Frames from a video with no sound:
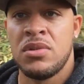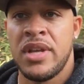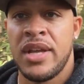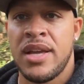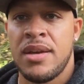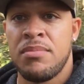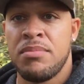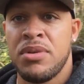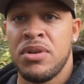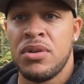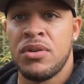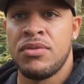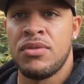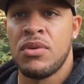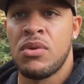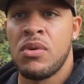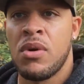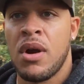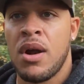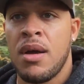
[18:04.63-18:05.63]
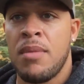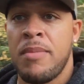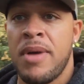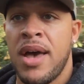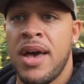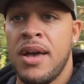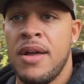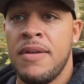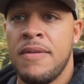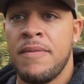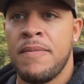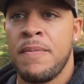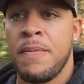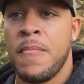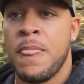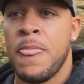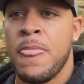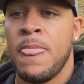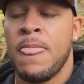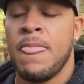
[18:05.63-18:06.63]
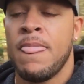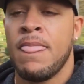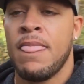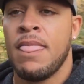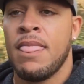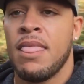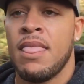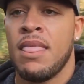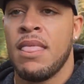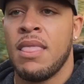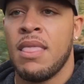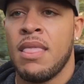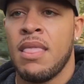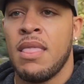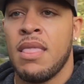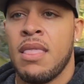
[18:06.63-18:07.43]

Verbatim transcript: damn beautiful where I'm at.